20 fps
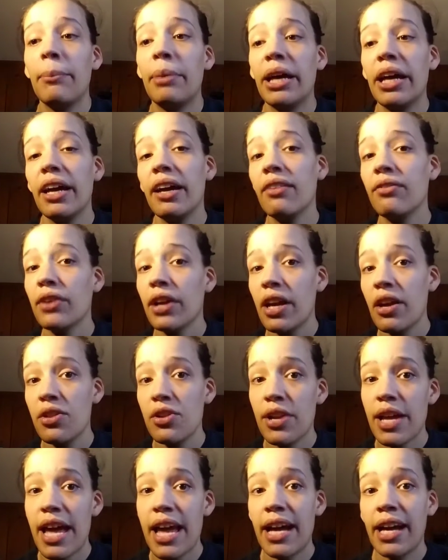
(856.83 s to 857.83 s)
but every
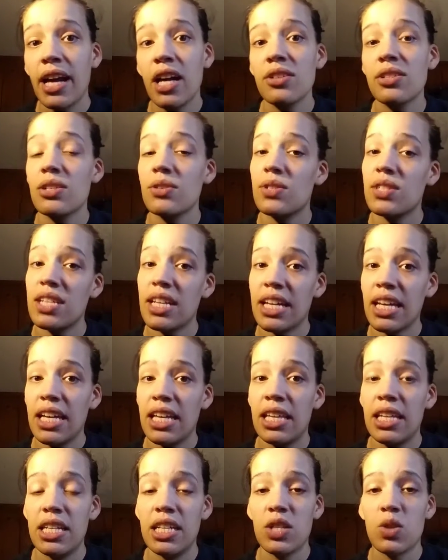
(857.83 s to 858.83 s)
other day I also stick it
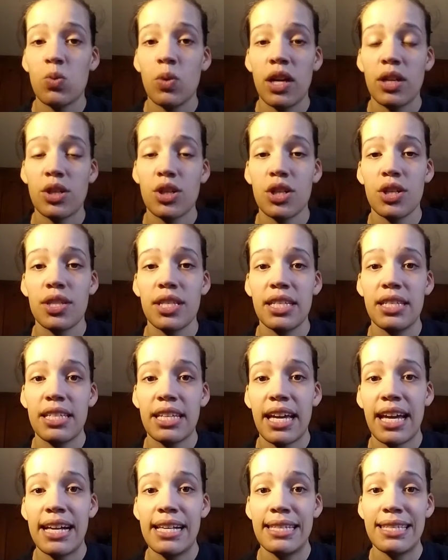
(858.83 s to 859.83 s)
in the dishwasher since
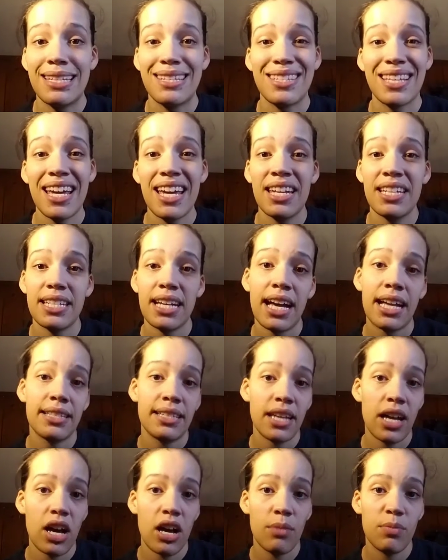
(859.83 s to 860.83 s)
it has the
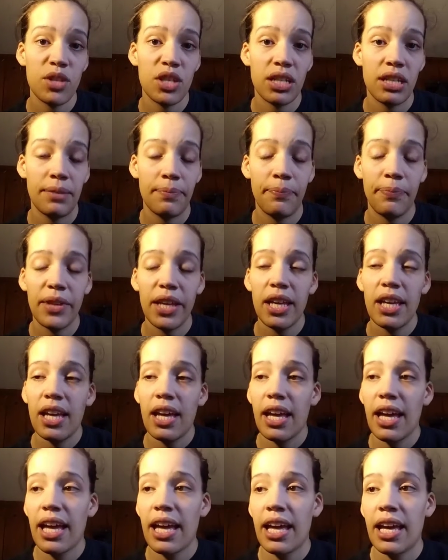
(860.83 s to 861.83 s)
sanitizing option.
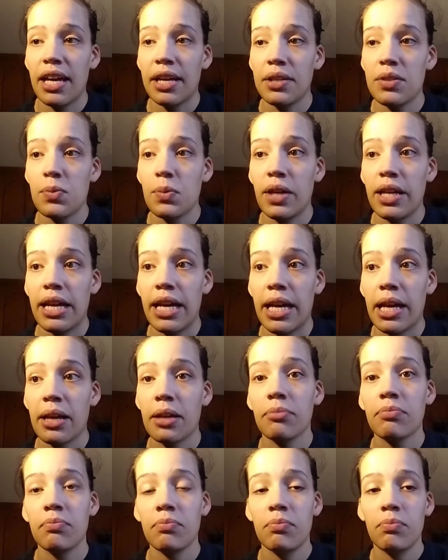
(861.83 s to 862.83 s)
And when I
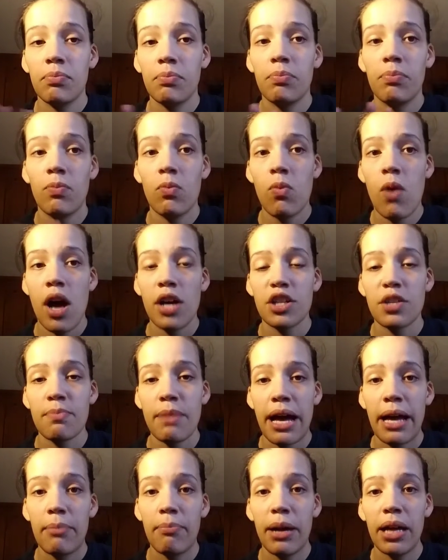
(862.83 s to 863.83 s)
wash
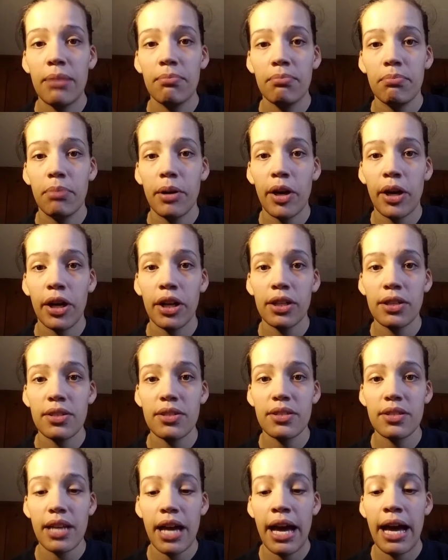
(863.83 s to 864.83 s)
my pump
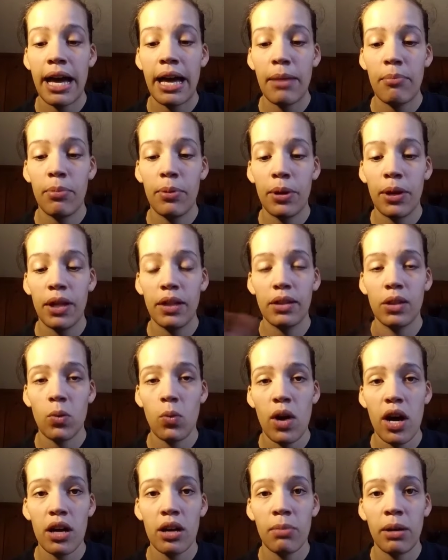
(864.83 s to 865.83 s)
parts, I put the
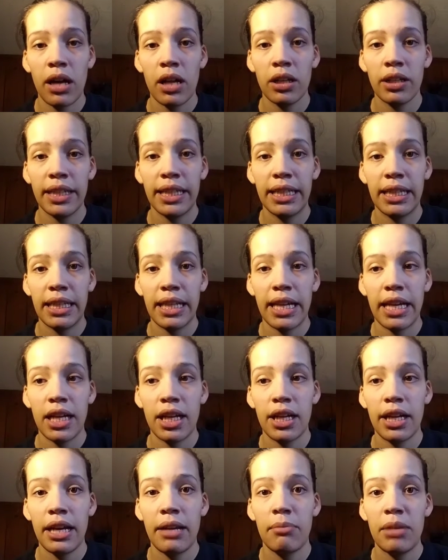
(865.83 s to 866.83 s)
water bottle in
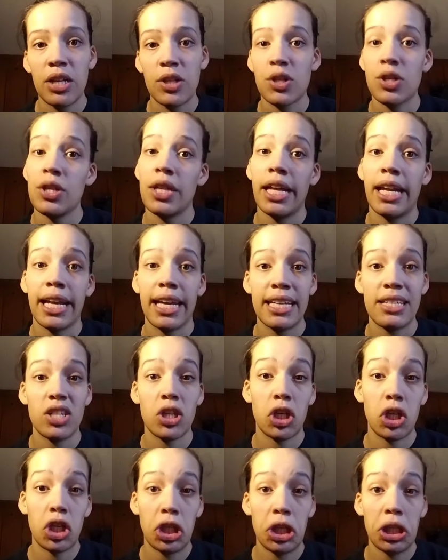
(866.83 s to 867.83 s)
there and make sure that it gets
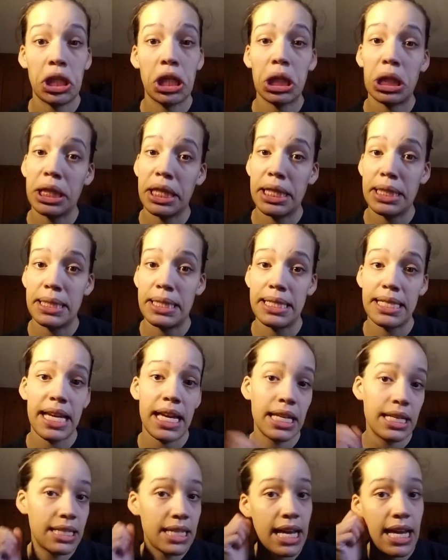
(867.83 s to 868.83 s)
a good clean
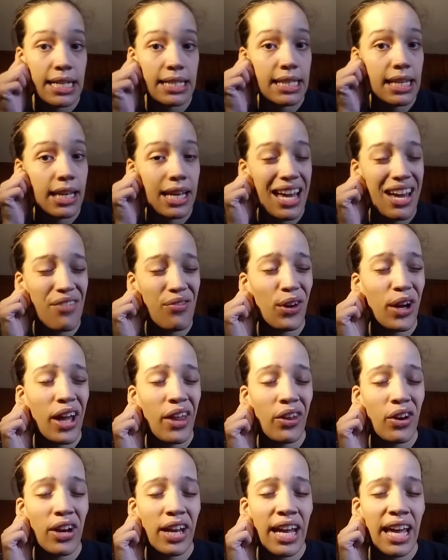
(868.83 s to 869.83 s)
sanitizing every
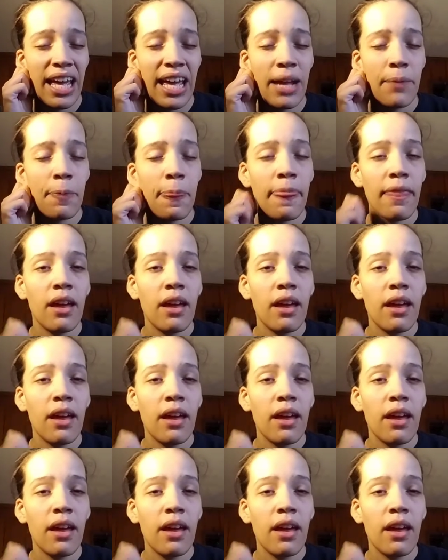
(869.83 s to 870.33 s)
other day.